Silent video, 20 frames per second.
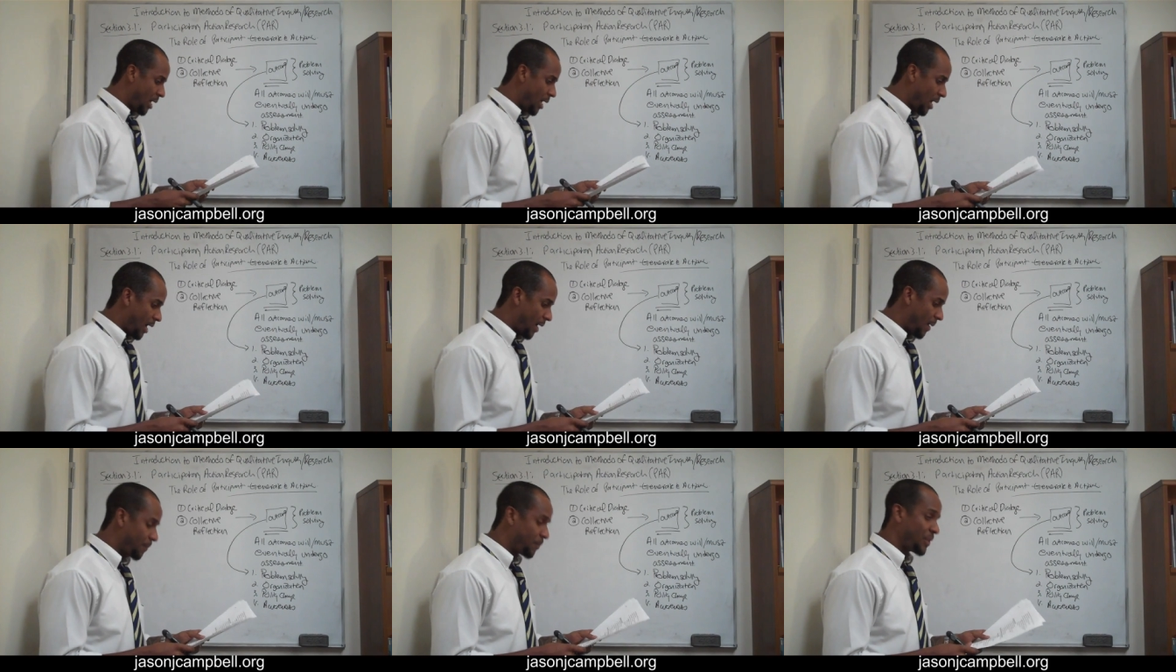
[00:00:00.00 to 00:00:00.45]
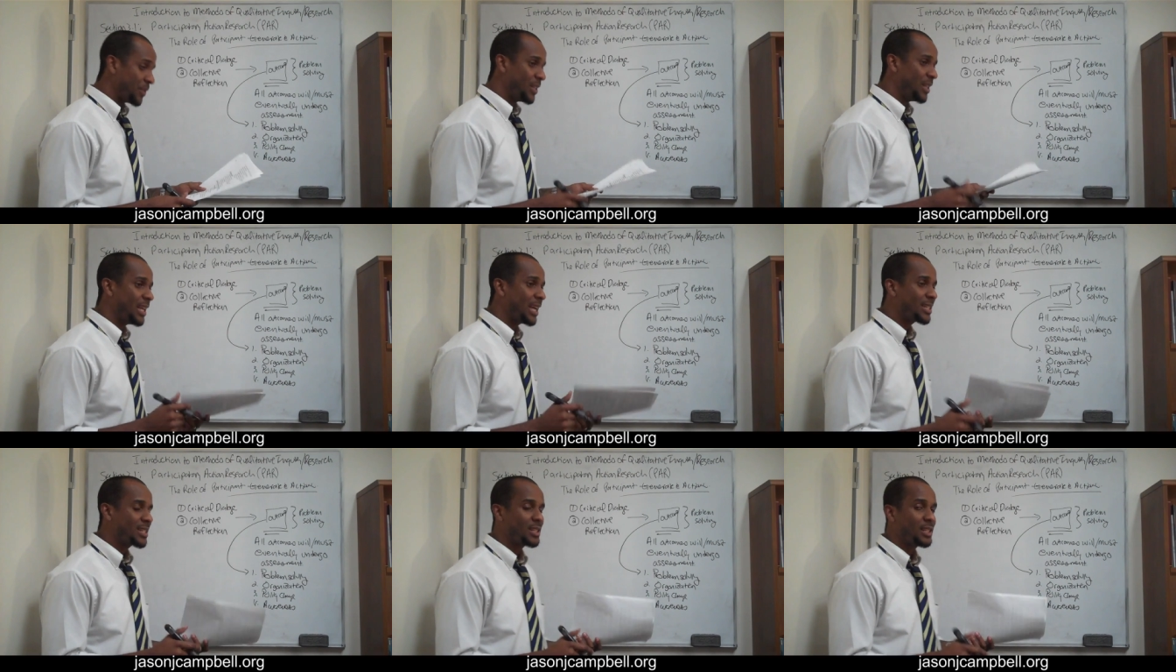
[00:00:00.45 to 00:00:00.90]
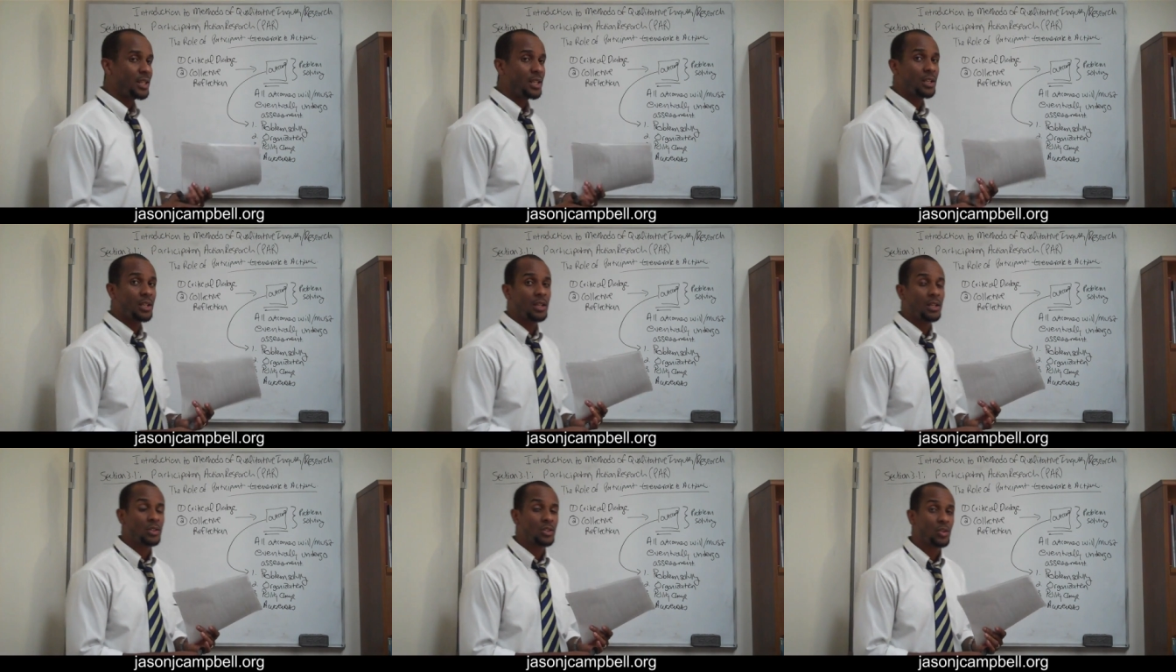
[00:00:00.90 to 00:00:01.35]
Um, the next thing
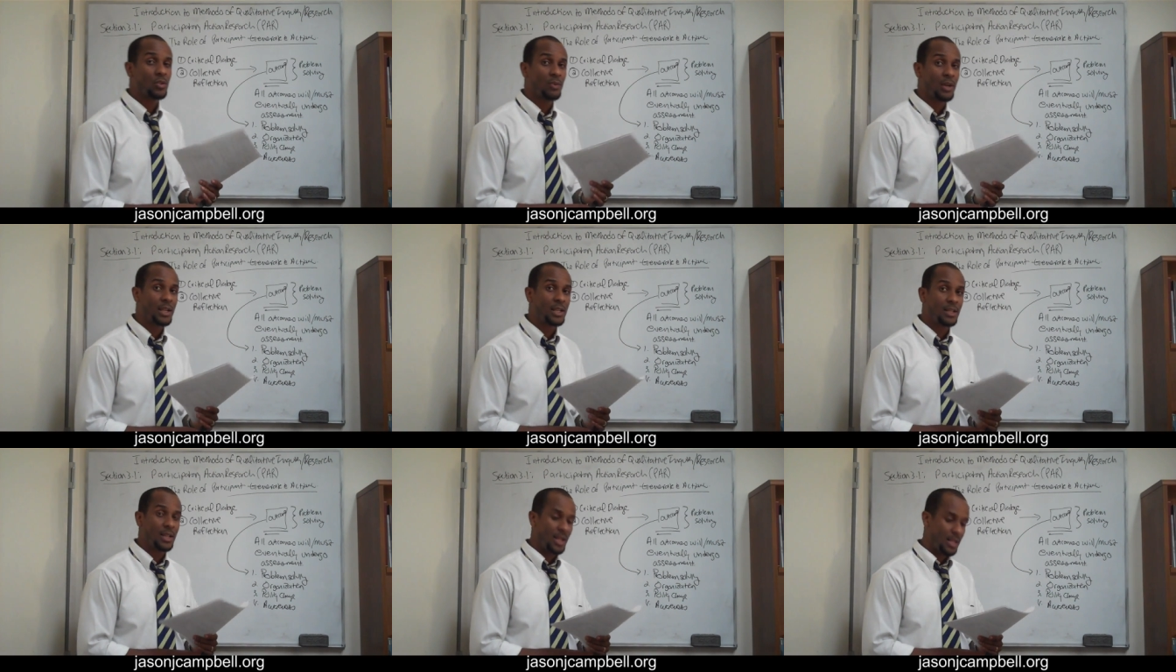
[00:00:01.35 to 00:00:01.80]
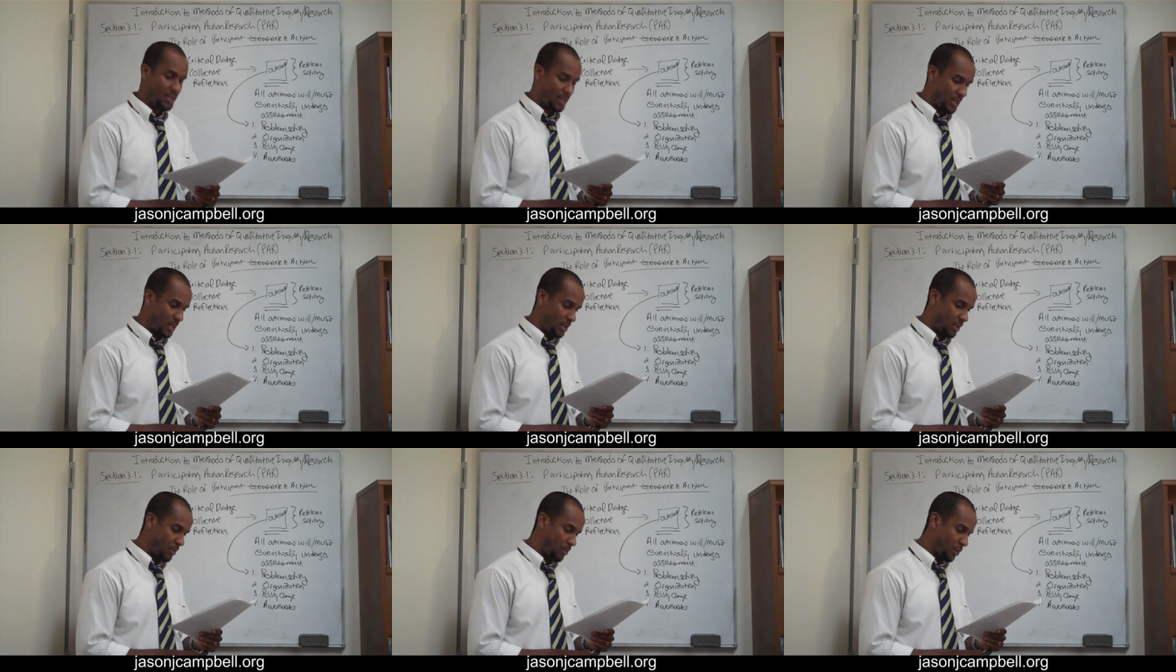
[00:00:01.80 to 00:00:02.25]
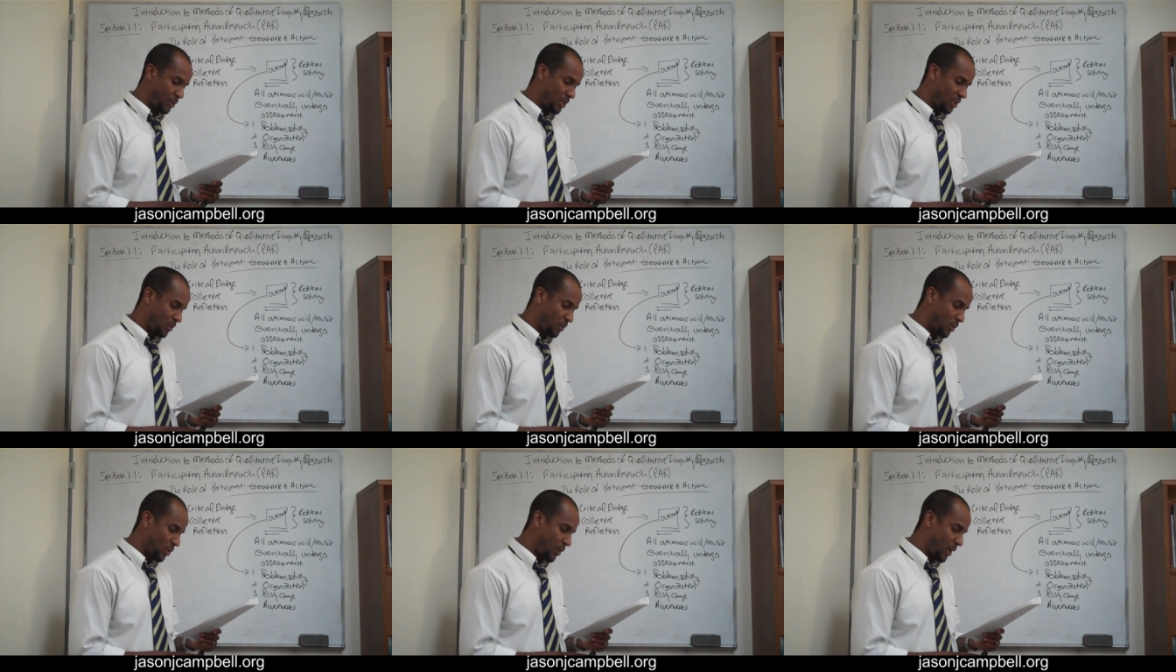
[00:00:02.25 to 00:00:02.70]
to recognize in
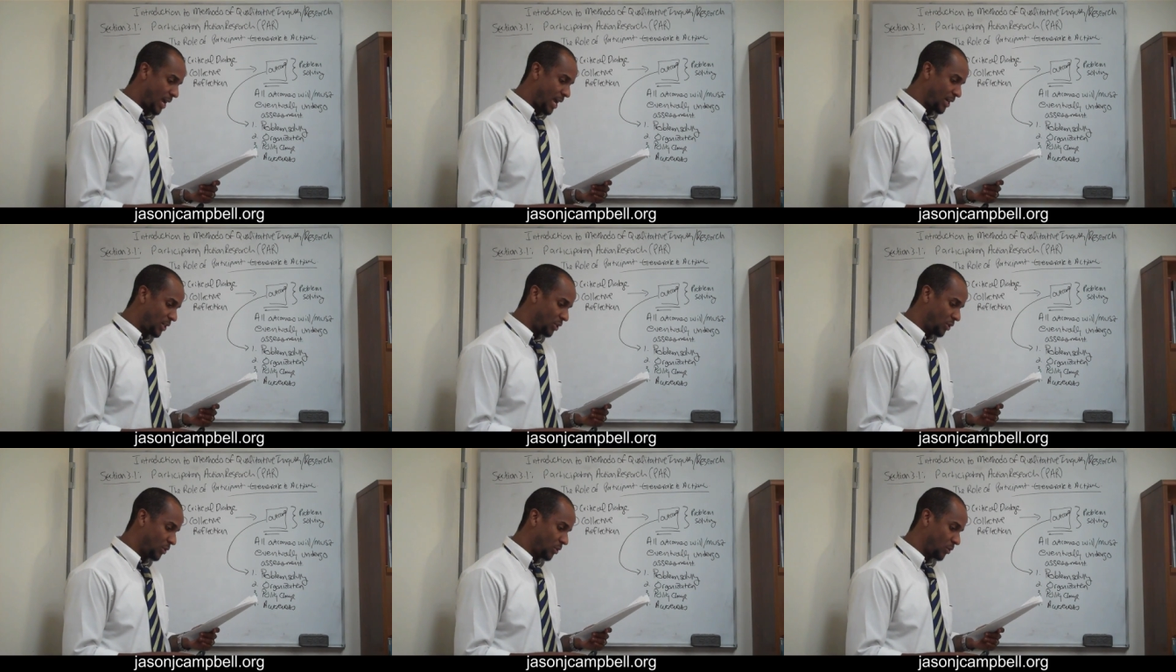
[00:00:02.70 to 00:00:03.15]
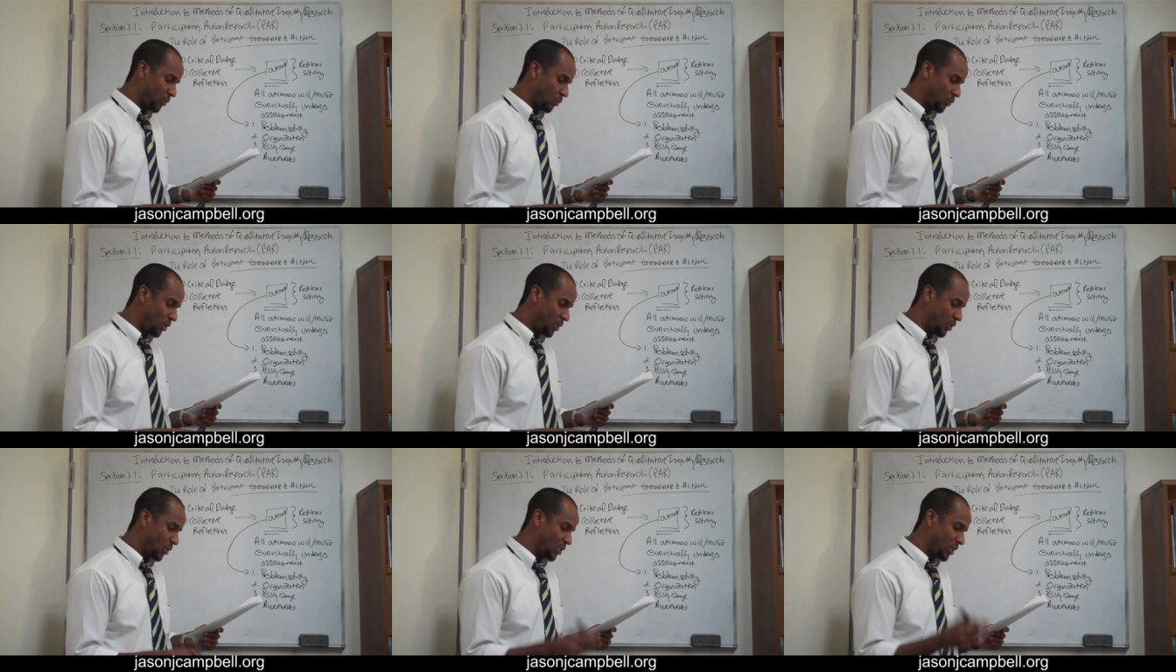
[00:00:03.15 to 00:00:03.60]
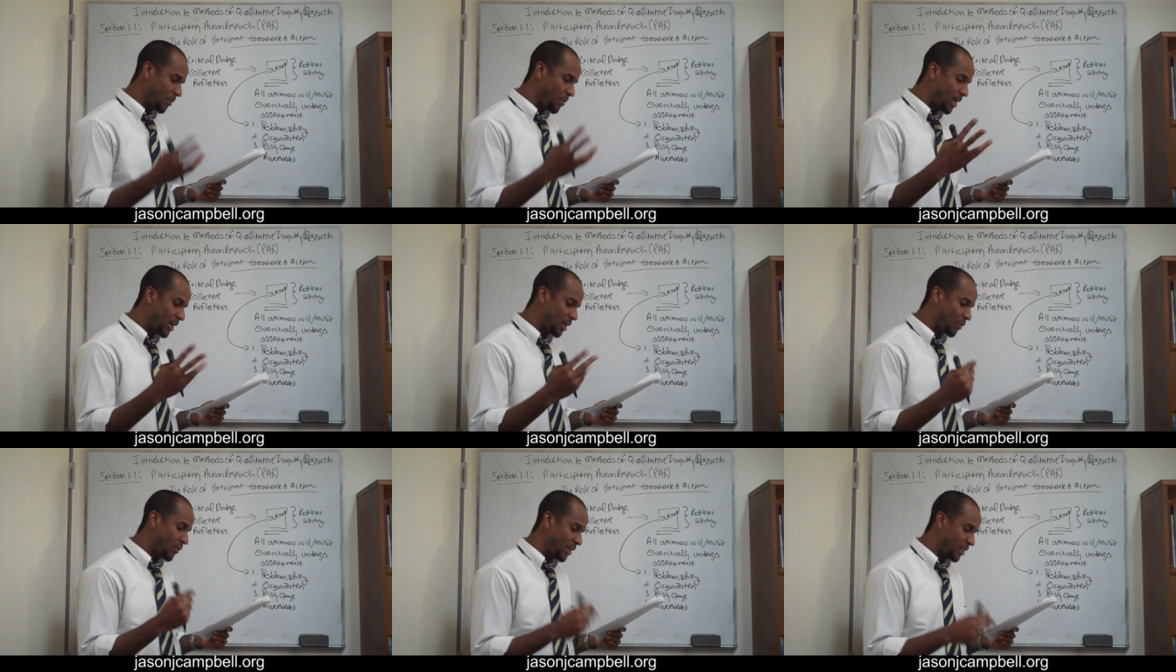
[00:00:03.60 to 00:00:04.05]
participatory action research, I'm not
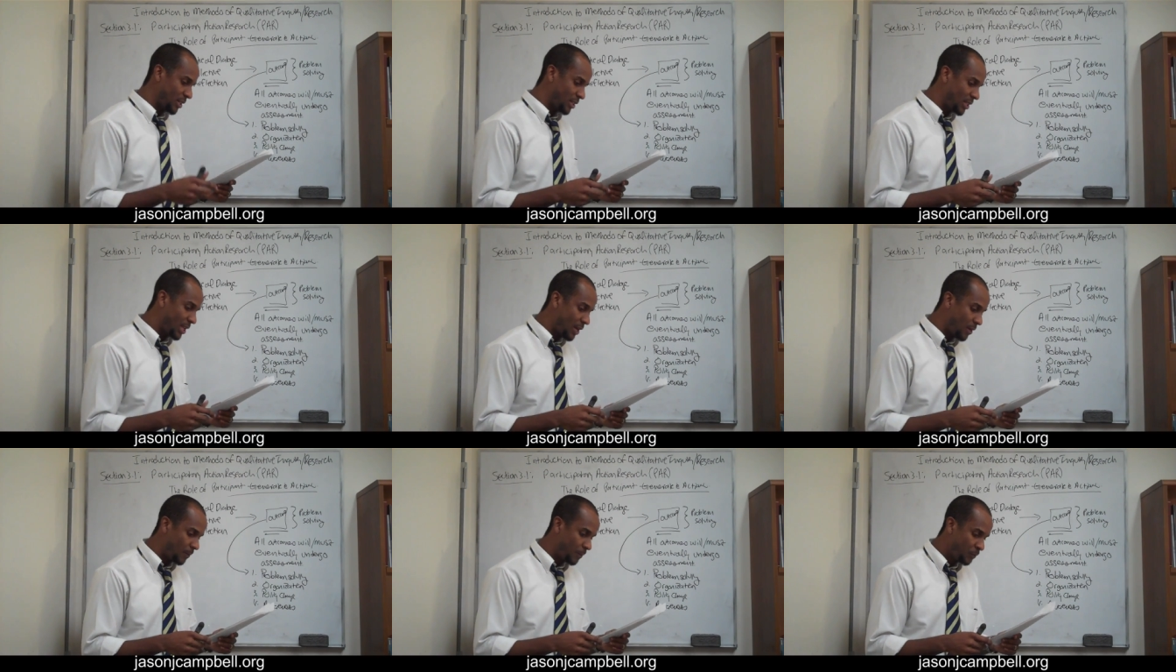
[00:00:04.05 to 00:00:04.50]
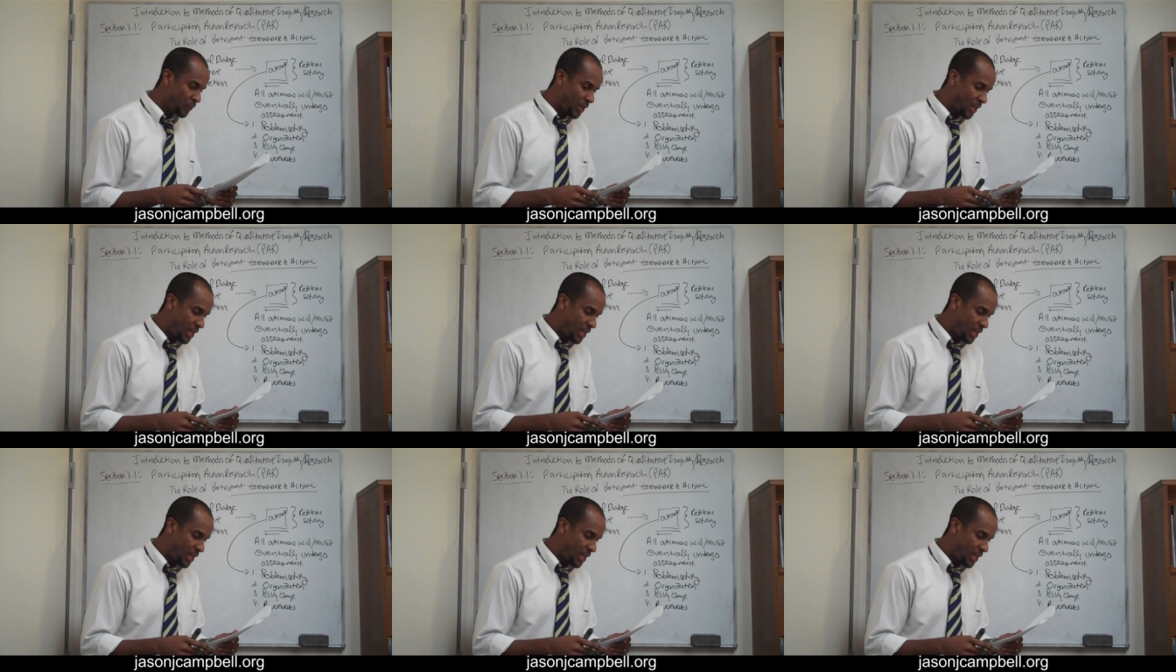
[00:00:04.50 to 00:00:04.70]
going to write this down,